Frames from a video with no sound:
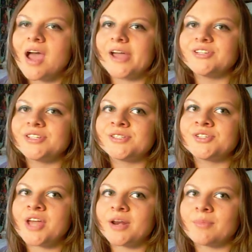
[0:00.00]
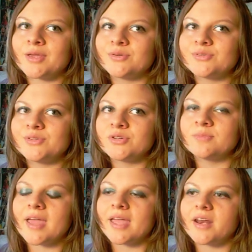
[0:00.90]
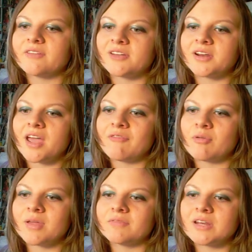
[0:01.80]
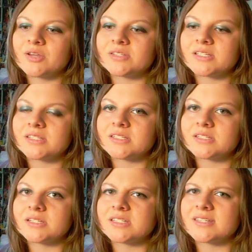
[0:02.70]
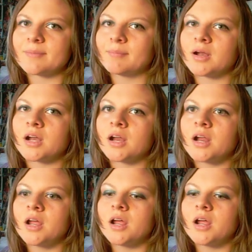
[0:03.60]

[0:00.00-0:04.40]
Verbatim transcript: I just checked my YouTube, and I found out I haven't made a video since December.